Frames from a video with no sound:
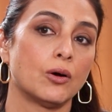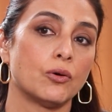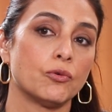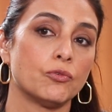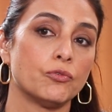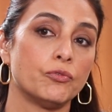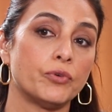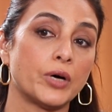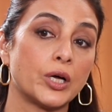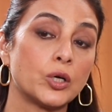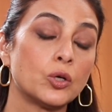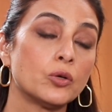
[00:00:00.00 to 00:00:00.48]

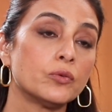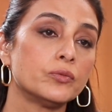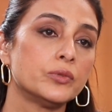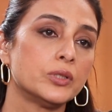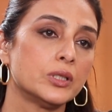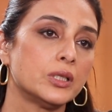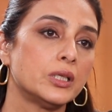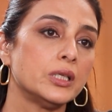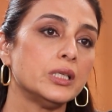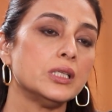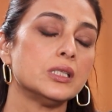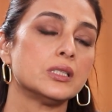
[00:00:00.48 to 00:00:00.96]
one of
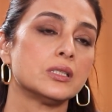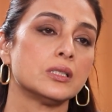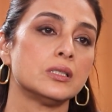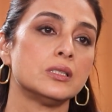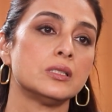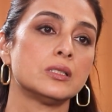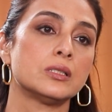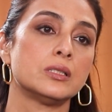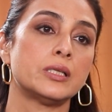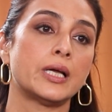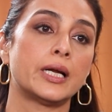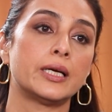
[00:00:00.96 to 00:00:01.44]
the
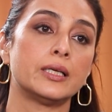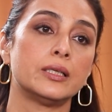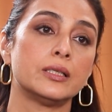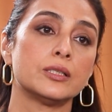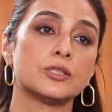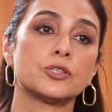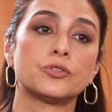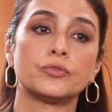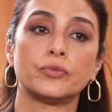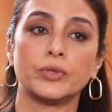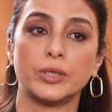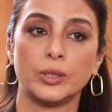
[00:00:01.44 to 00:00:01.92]
reasons that
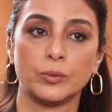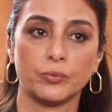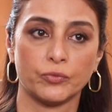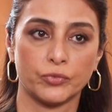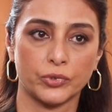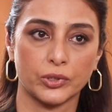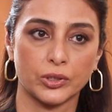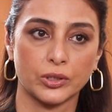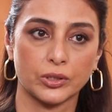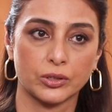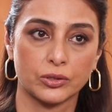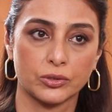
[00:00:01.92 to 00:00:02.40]
this film
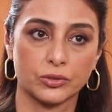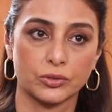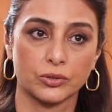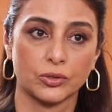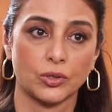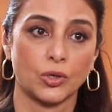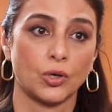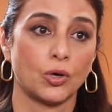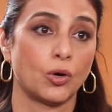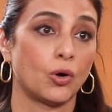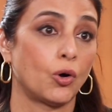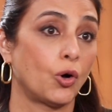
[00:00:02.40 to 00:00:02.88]
works,
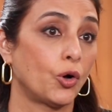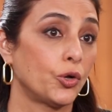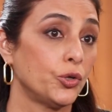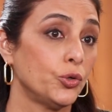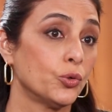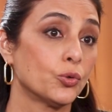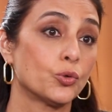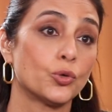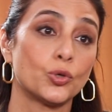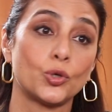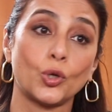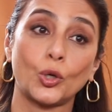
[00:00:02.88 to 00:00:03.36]
or
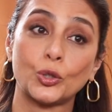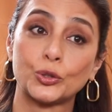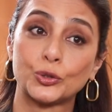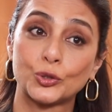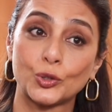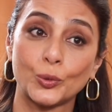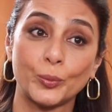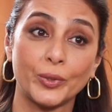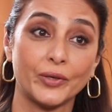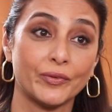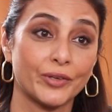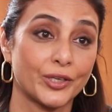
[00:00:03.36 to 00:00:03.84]
you could
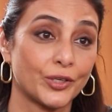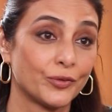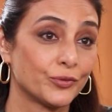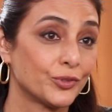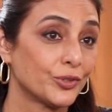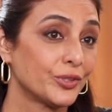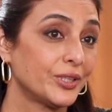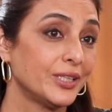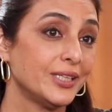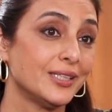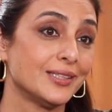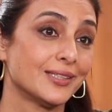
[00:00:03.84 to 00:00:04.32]
also be one of
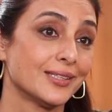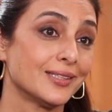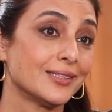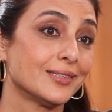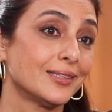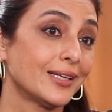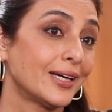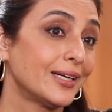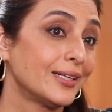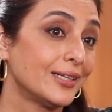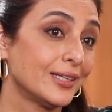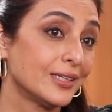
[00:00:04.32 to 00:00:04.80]
the
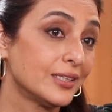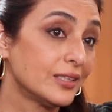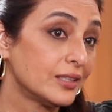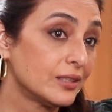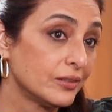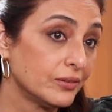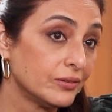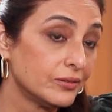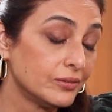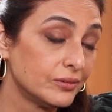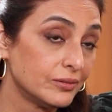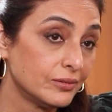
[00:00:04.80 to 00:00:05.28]
reasons that it
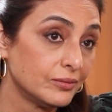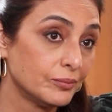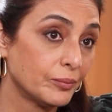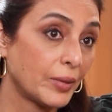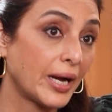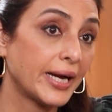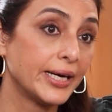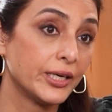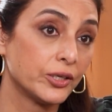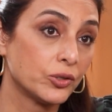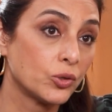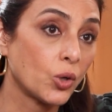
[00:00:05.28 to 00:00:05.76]

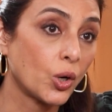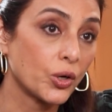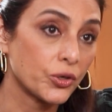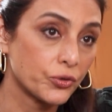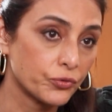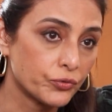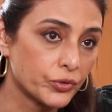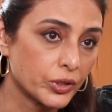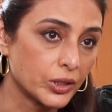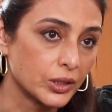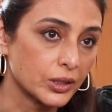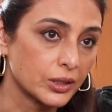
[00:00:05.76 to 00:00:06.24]
might
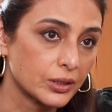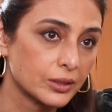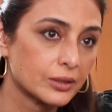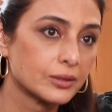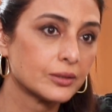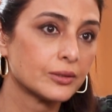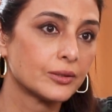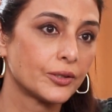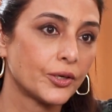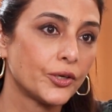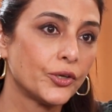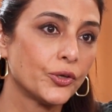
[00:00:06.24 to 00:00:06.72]
not work,
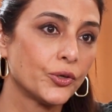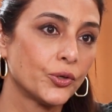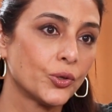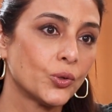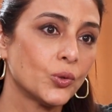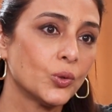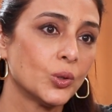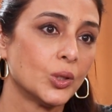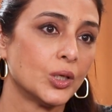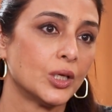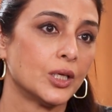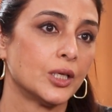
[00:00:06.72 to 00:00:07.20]
you
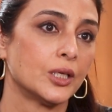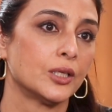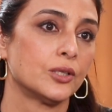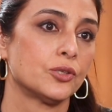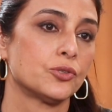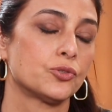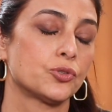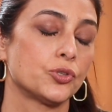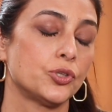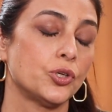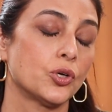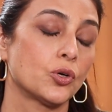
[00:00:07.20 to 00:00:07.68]
know.
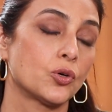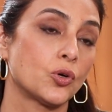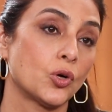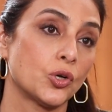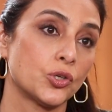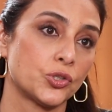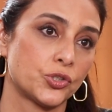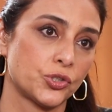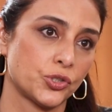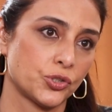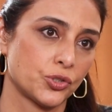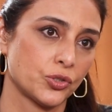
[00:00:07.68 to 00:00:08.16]
So you're
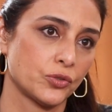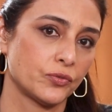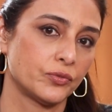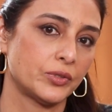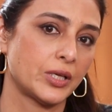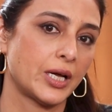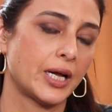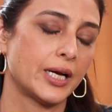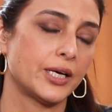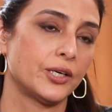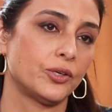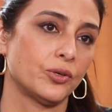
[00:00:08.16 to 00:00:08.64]
conscious of
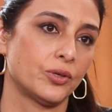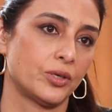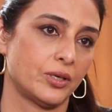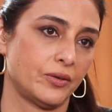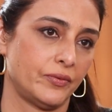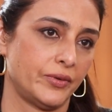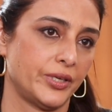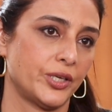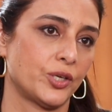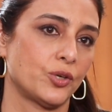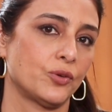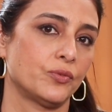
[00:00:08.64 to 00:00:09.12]
that, you're
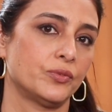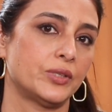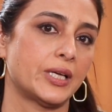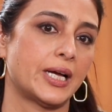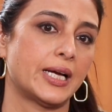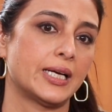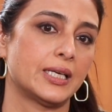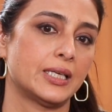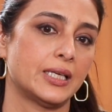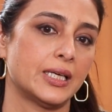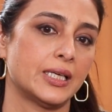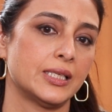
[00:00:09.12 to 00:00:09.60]
aware of
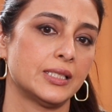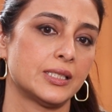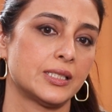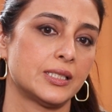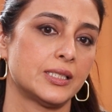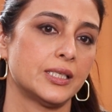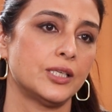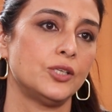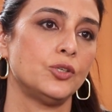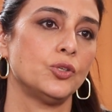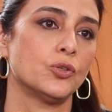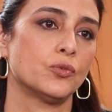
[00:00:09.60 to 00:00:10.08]
that, and
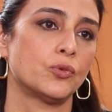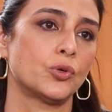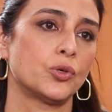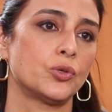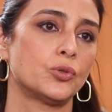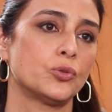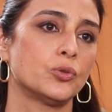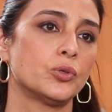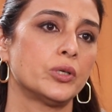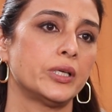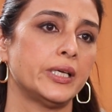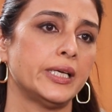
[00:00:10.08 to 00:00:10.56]
still you
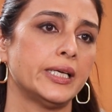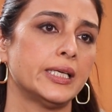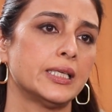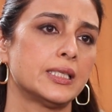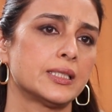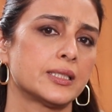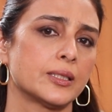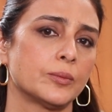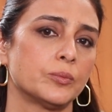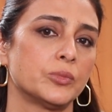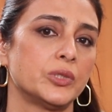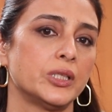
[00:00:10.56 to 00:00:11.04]
want to
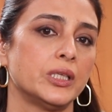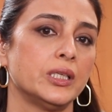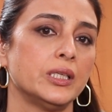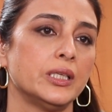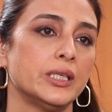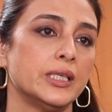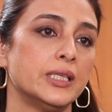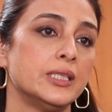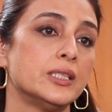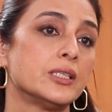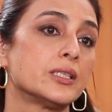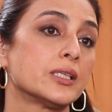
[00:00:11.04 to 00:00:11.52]
create something
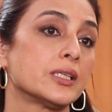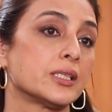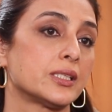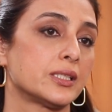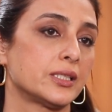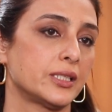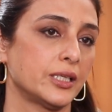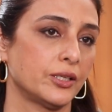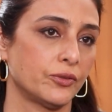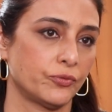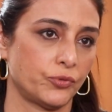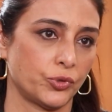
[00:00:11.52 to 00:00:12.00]

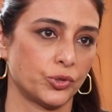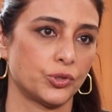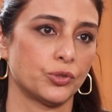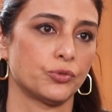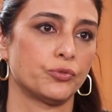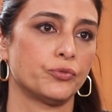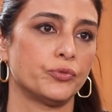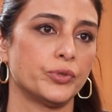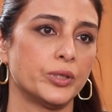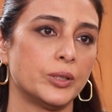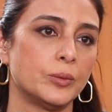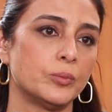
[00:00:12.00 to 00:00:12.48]
interesting for the
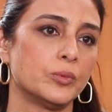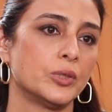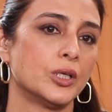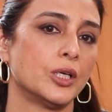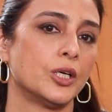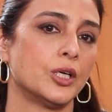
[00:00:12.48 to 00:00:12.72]
film.